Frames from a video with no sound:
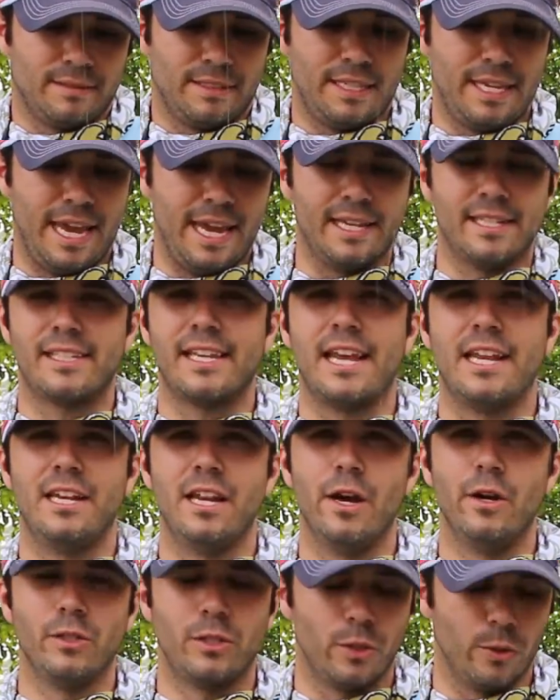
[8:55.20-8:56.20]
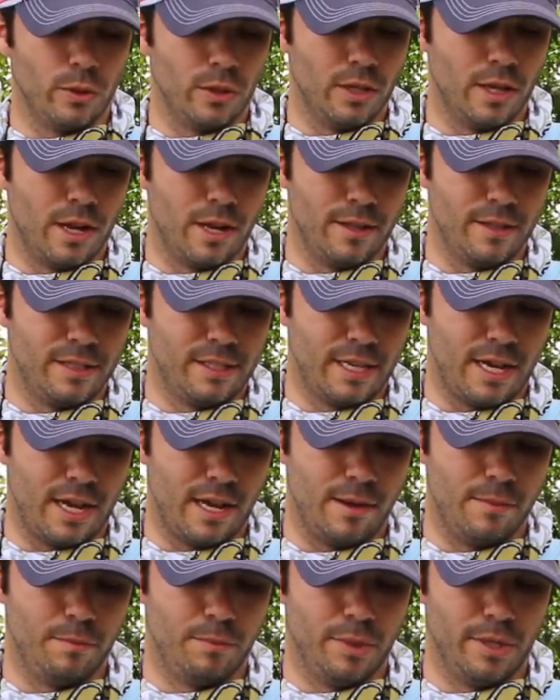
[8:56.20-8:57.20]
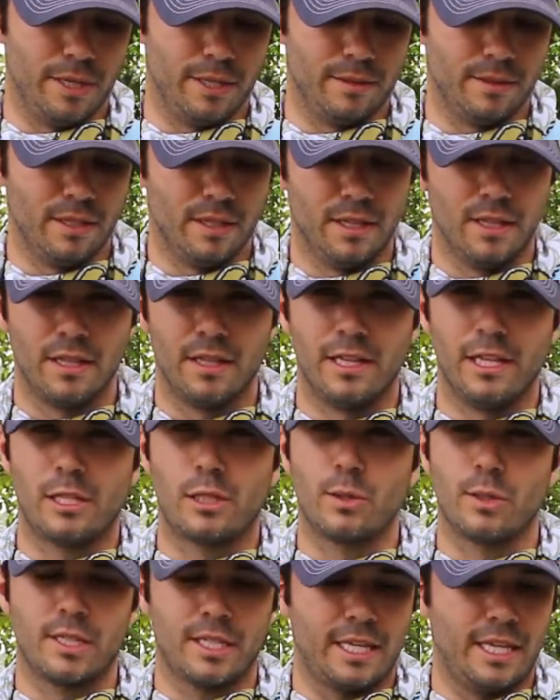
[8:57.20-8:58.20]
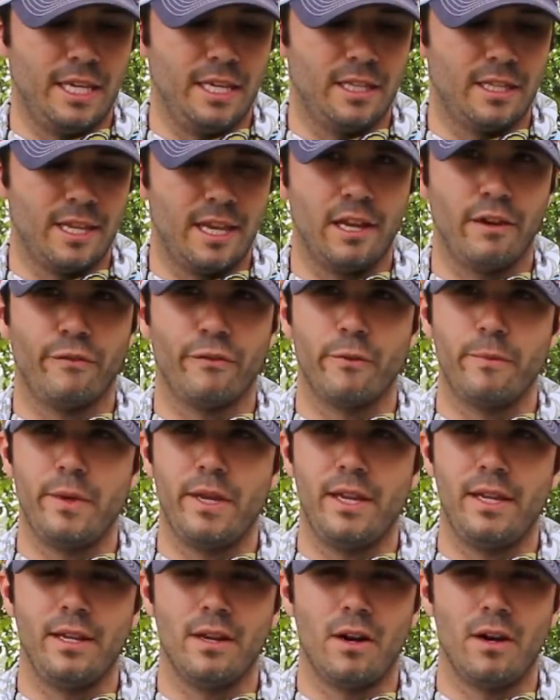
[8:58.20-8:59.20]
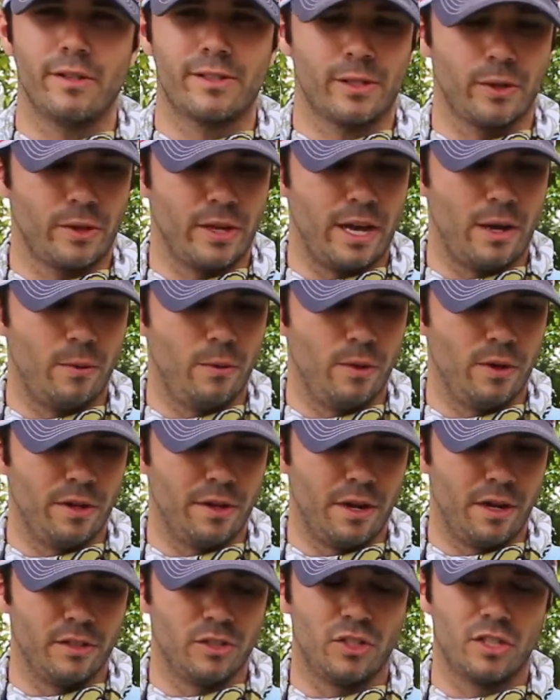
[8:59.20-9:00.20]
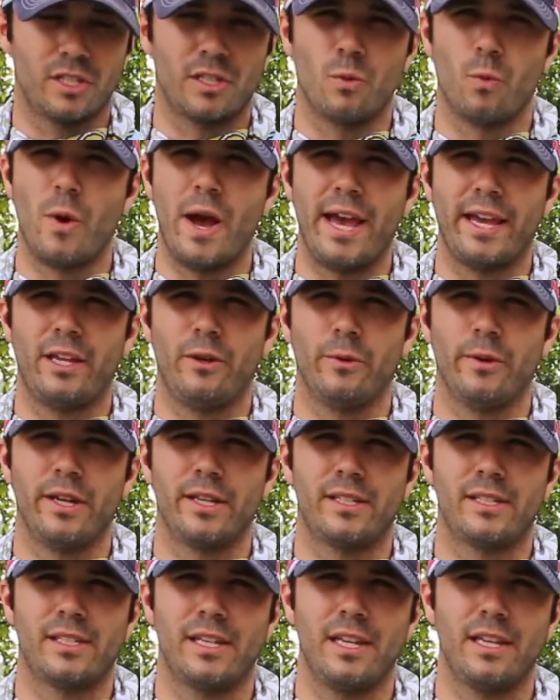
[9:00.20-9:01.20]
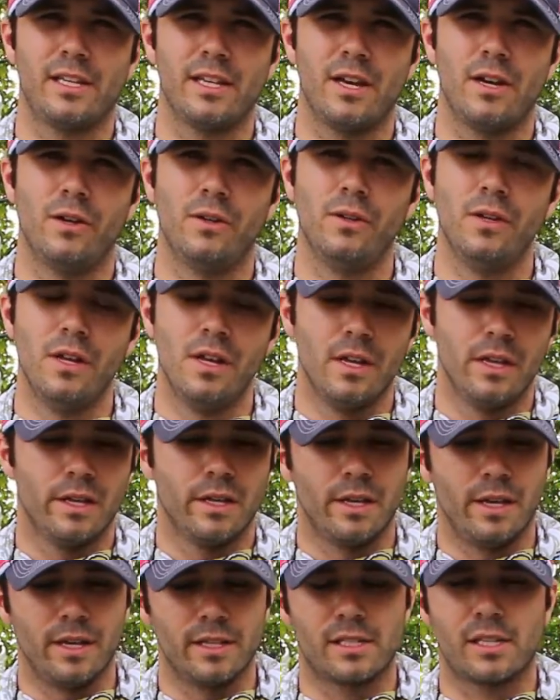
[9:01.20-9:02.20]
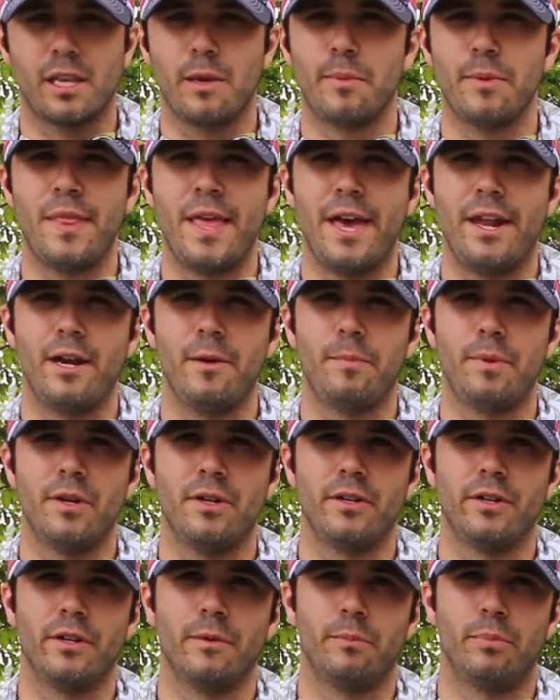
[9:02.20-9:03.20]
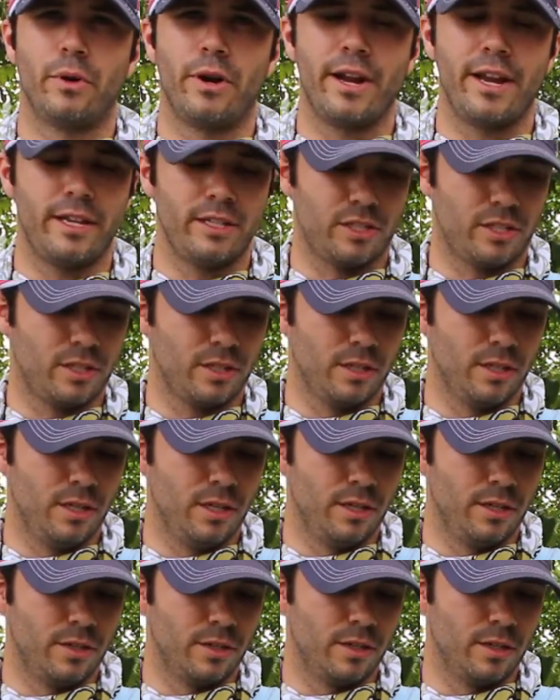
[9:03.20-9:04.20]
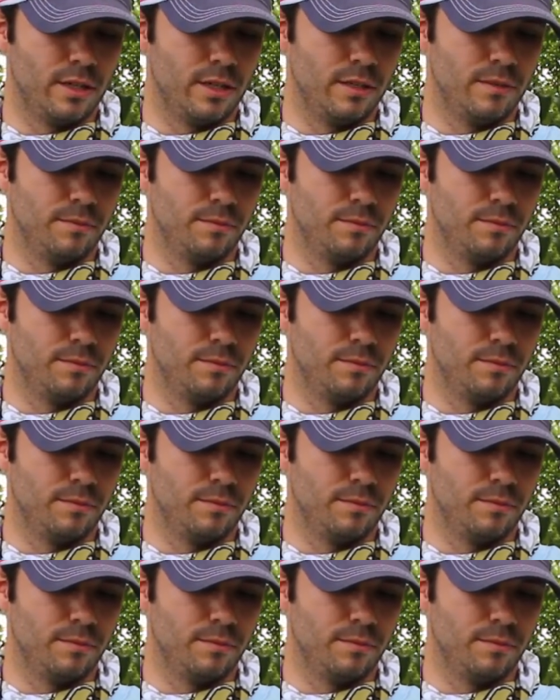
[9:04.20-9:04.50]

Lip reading: can't say no to a lot of the time. But this was a key thing for me. Also got one on just a Wacky Rig Cinco, skipping that up under a branch, under